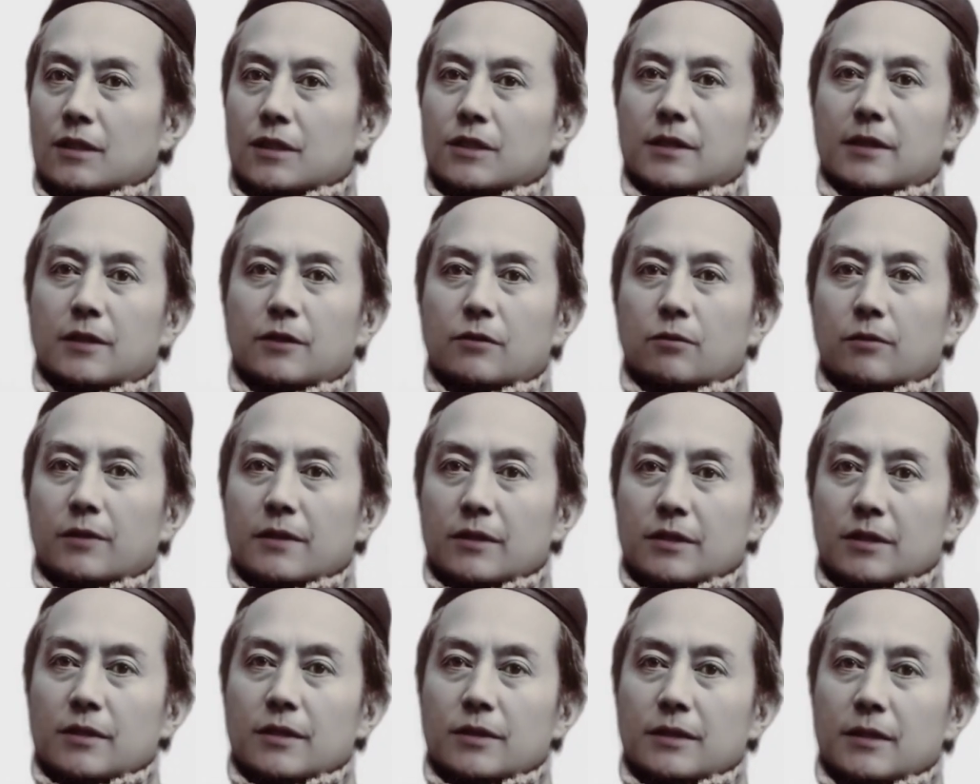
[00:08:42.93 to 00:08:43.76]
yet
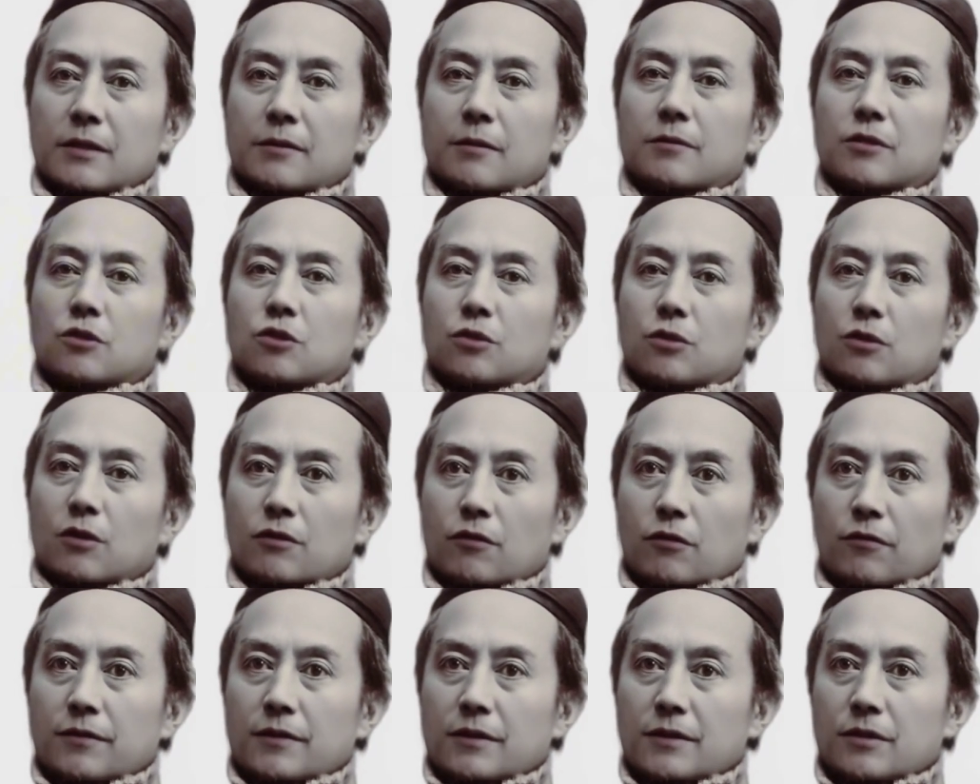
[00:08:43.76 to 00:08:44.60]
when he came to
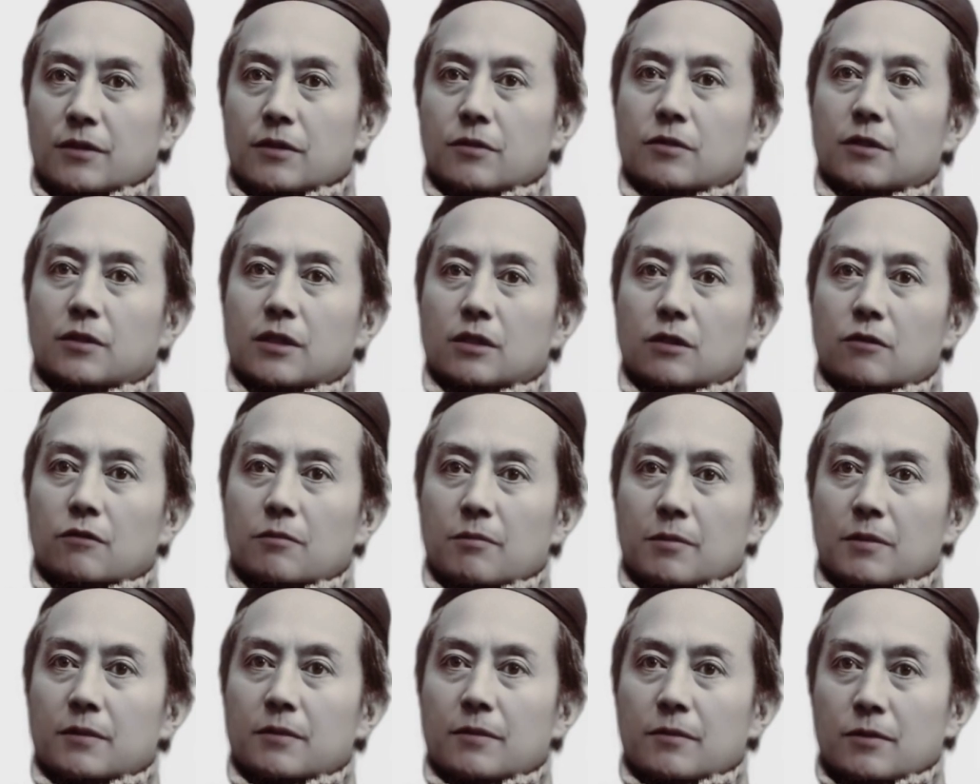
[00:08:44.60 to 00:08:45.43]
office in the
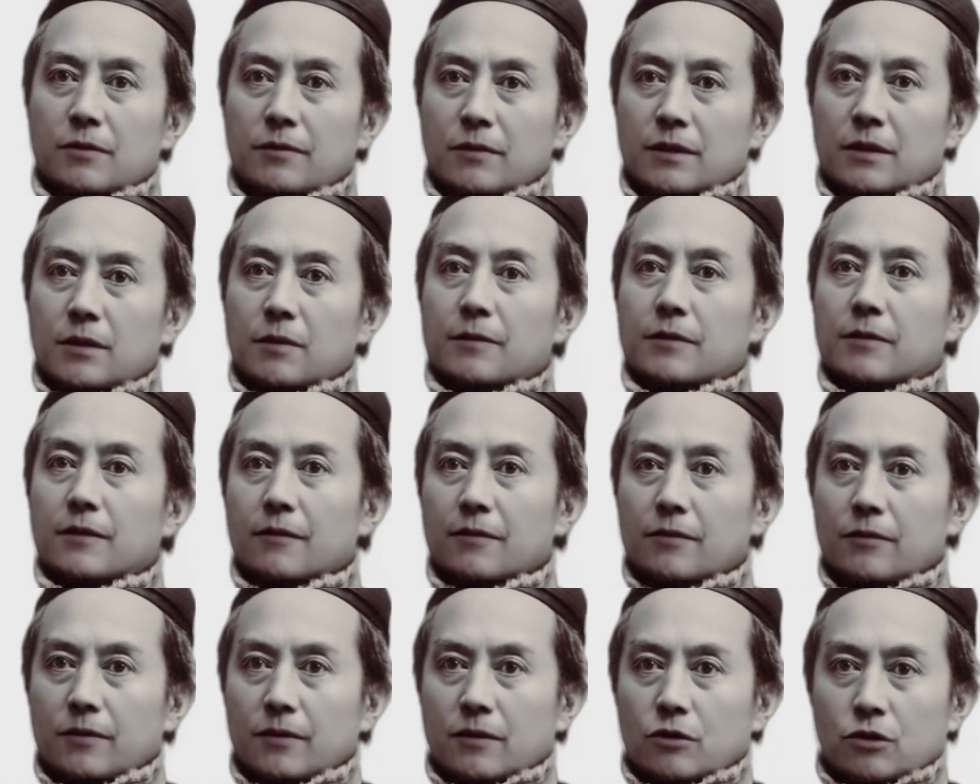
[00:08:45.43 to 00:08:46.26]
government, he did
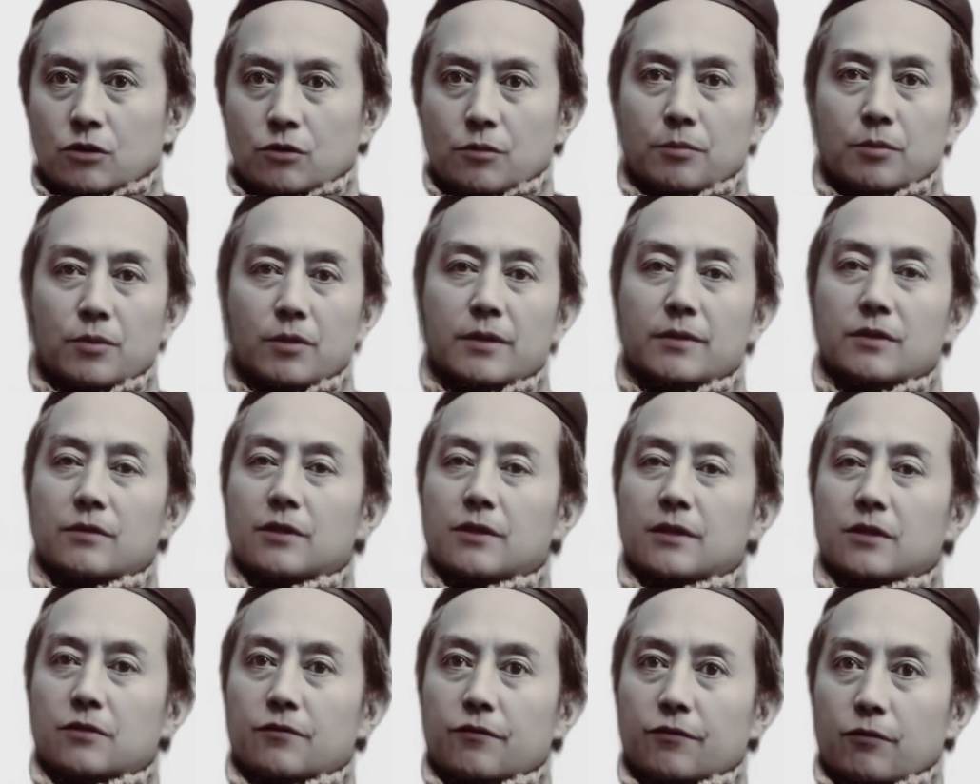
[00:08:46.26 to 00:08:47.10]
nothing to bring
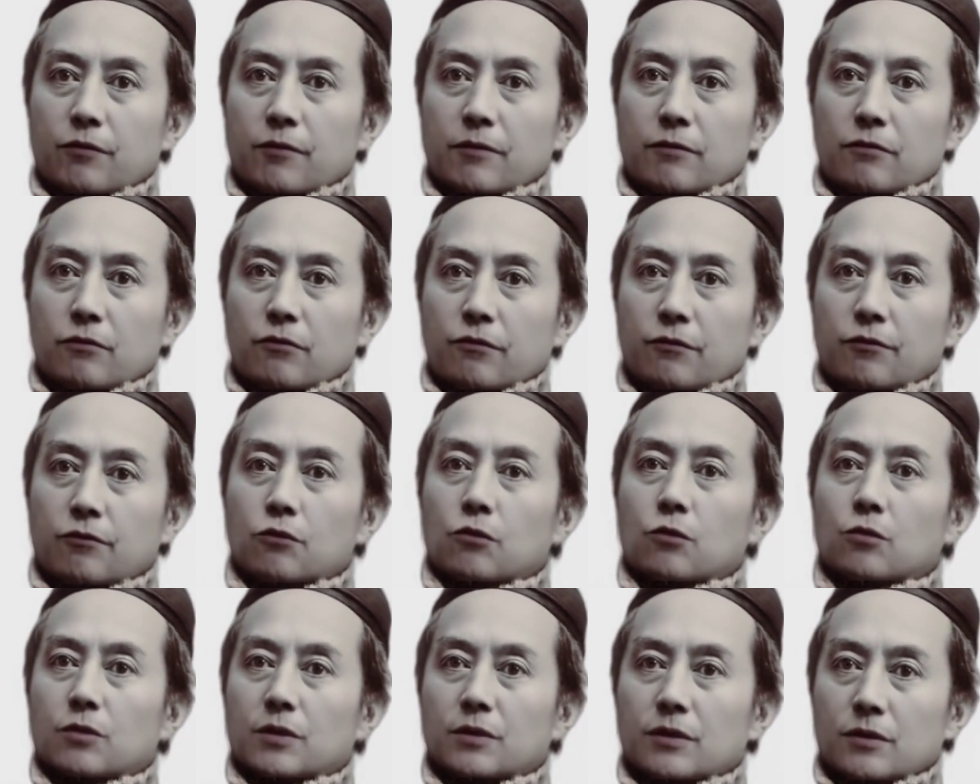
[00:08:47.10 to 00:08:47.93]
his friend
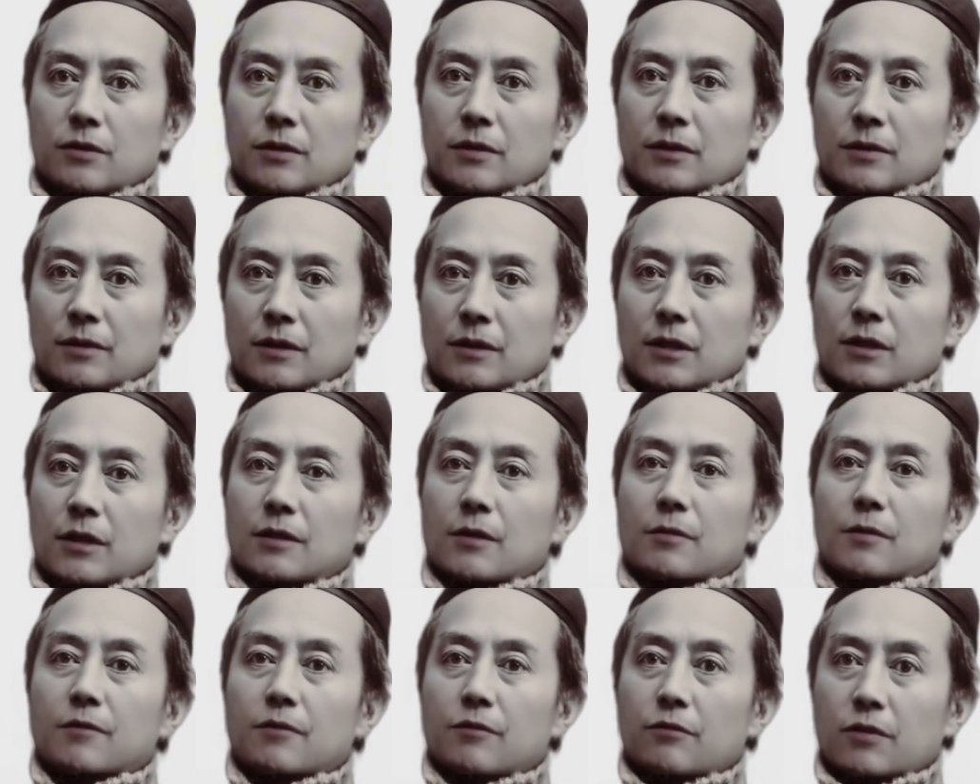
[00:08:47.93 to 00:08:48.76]
forward,
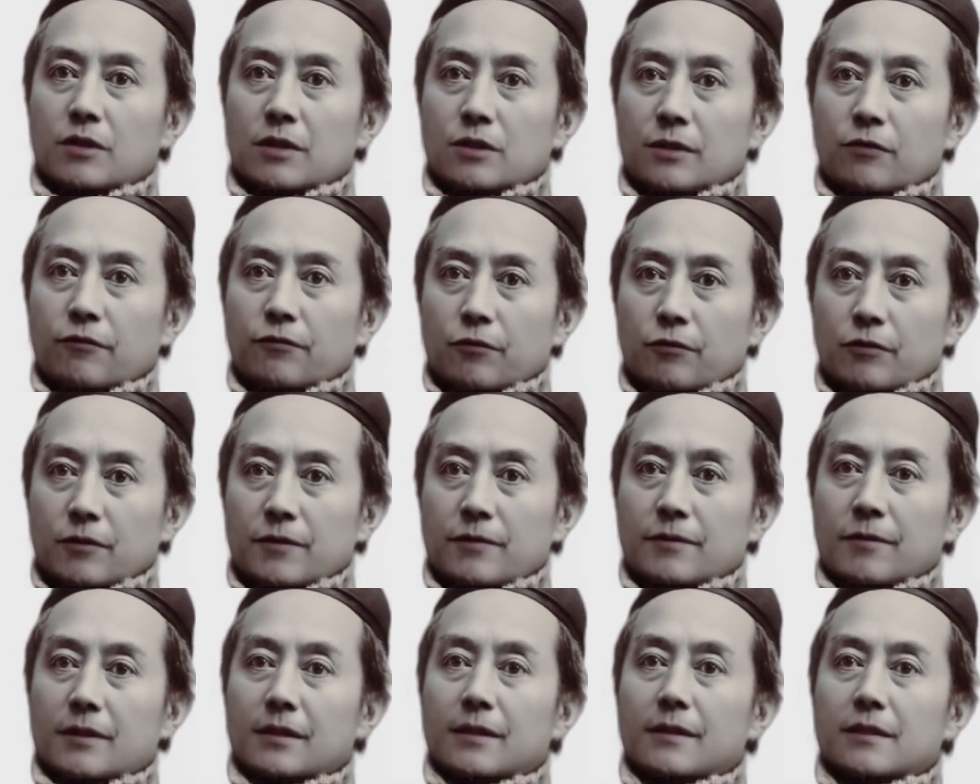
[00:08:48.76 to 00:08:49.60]
and was
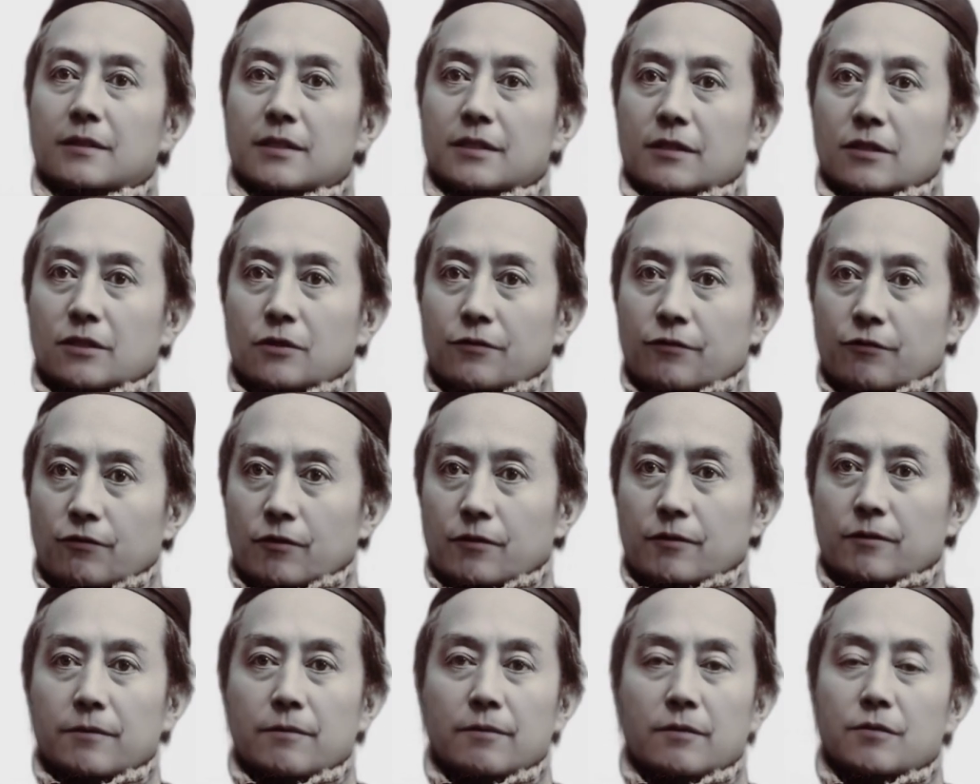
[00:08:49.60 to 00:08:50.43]
afraid lest his
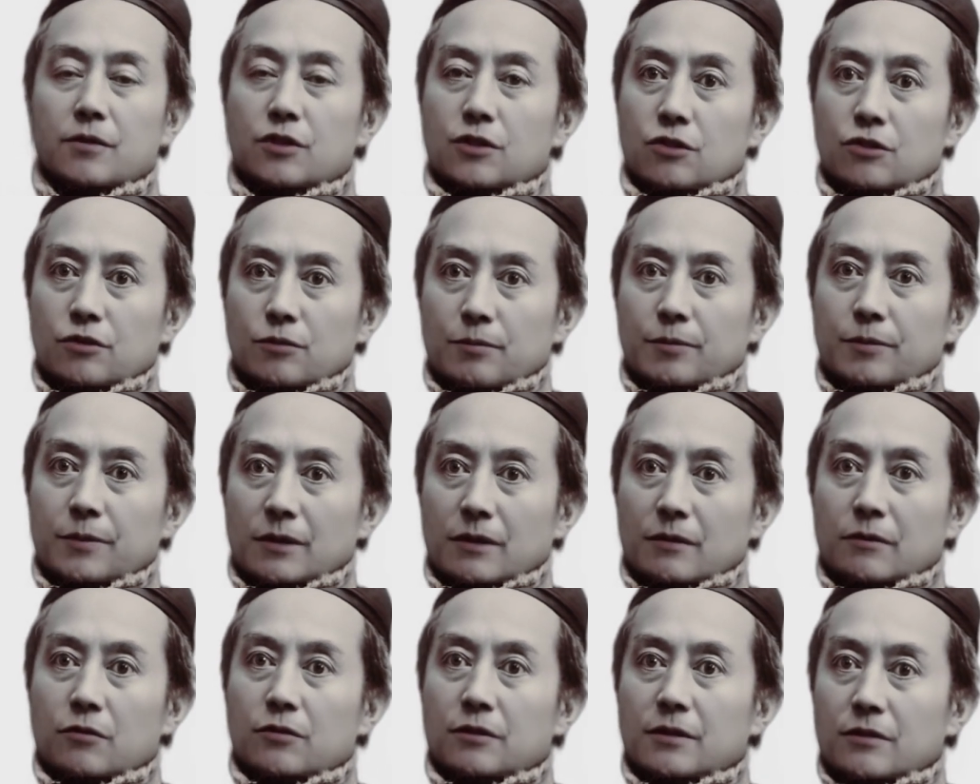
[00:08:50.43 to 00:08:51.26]
friend should
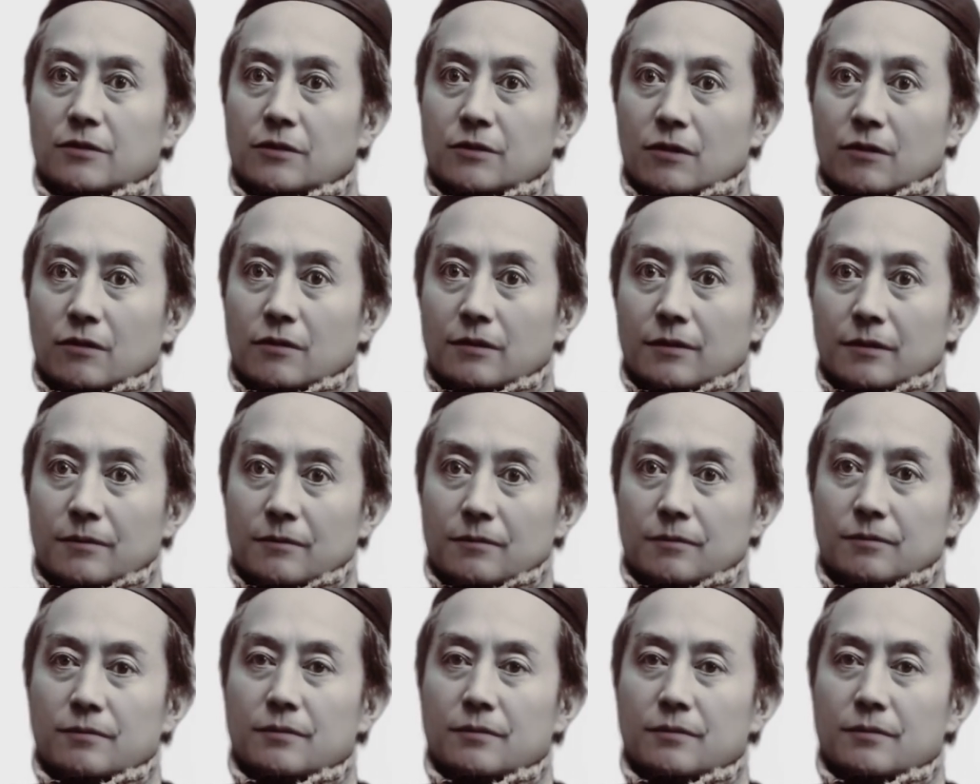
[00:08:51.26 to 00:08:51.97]
become his colleague."